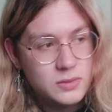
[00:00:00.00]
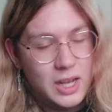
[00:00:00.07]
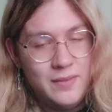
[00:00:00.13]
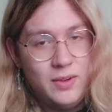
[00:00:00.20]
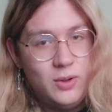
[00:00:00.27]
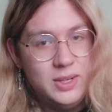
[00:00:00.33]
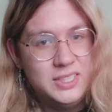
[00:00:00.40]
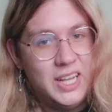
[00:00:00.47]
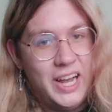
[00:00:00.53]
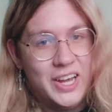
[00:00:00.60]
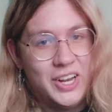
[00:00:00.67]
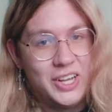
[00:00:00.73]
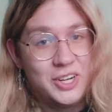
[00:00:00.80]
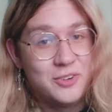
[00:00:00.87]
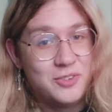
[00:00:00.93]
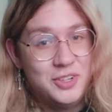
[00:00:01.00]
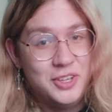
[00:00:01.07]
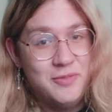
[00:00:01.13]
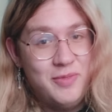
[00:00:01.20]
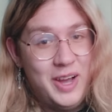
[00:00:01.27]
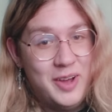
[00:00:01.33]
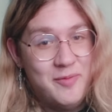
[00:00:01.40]
I've always had like a really
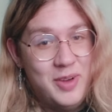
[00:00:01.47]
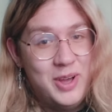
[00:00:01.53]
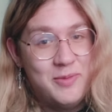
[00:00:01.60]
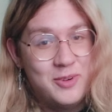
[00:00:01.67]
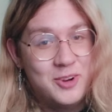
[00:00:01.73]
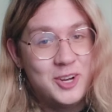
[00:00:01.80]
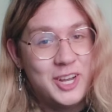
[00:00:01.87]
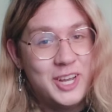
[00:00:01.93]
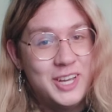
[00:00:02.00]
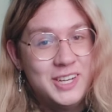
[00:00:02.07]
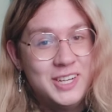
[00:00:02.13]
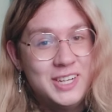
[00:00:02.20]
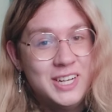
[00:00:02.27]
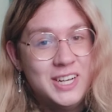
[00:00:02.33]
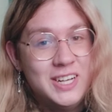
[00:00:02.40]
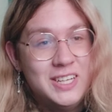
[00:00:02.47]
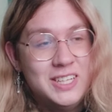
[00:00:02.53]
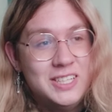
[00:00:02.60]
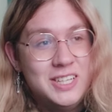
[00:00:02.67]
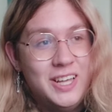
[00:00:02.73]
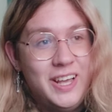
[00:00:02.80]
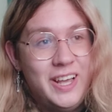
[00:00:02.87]
bad memory,
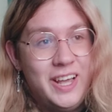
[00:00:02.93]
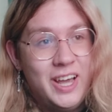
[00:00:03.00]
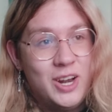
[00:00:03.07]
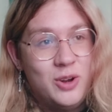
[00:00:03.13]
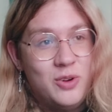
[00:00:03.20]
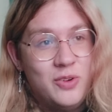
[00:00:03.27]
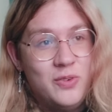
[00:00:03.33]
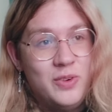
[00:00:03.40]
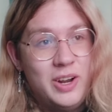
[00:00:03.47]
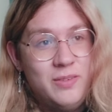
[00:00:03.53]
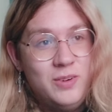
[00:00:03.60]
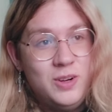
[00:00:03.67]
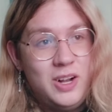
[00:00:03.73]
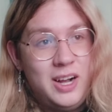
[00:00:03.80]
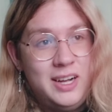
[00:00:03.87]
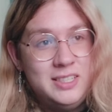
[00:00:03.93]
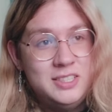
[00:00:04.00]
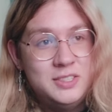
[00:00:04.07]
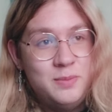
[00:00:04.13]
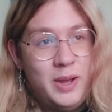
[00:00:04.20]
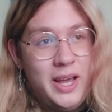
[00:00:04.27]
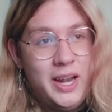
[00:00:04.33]
and whenever I
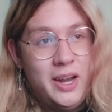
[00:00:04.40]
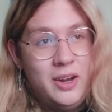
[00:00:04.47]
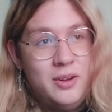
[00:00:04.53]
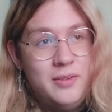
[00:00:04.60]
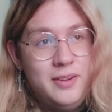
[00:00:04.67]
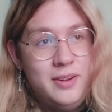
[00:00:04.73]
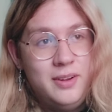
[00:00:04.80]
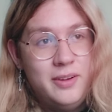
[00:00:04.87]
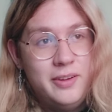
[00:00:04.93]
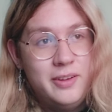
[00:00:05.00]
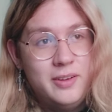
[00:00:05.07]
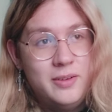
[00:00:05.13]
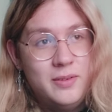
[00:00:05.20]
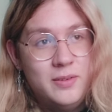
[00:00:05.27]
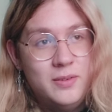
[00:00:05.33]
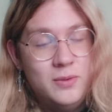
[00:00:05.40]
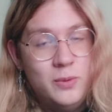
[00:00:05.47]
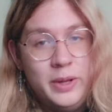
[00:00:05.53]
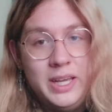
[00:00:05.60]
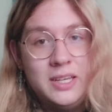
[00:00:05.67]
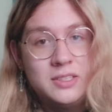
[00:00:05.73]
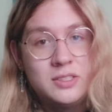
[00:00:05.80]
spend
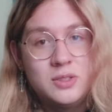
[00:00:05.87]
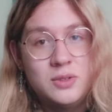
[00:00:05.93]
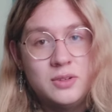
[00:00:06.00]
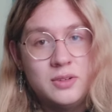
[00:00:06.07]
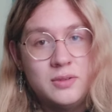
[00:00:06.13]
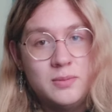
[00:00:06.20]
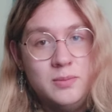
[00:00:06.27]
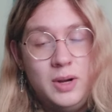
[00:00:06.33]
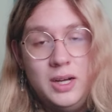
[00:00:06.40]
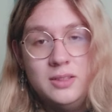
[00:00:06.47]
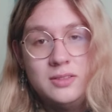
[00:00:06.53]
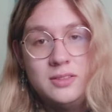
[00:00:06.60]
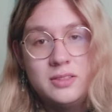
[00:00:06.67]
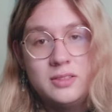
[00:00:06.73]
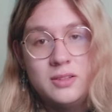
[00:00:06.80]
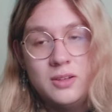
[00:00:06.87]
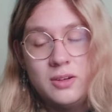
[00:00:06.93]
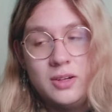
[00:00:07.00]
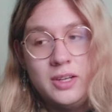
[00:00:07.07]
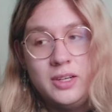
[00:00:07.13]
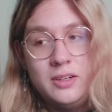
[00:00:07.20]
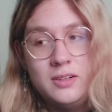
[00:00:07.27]
weeks or months
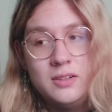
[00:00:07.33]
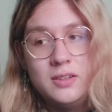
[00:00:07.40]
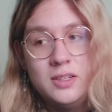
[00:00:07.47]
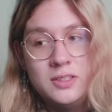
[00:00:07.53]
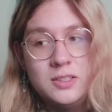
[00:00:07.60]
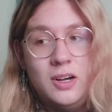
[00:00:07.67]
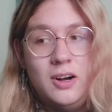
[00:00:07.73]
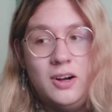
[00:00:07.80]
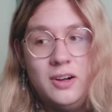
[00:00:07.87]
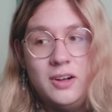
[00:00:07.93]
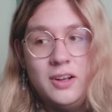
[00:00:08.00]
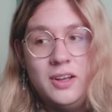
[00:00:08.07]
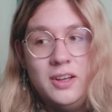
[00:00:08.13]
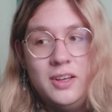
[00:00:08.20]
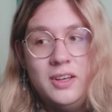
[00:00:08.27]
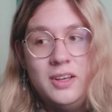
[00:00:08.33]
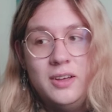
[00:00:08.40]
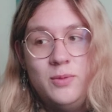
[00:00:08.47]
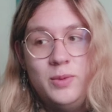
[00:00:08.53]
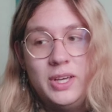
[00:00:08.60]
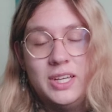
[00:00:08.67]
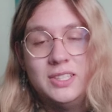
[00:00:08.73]
learning a song,
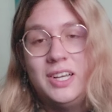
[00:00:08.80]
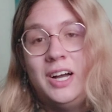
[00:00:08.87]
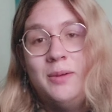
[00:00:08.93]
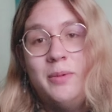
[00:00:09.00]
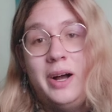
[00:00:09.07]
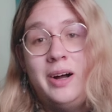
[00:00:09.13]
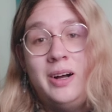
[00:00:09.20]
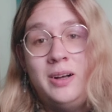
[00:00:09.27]
because I'm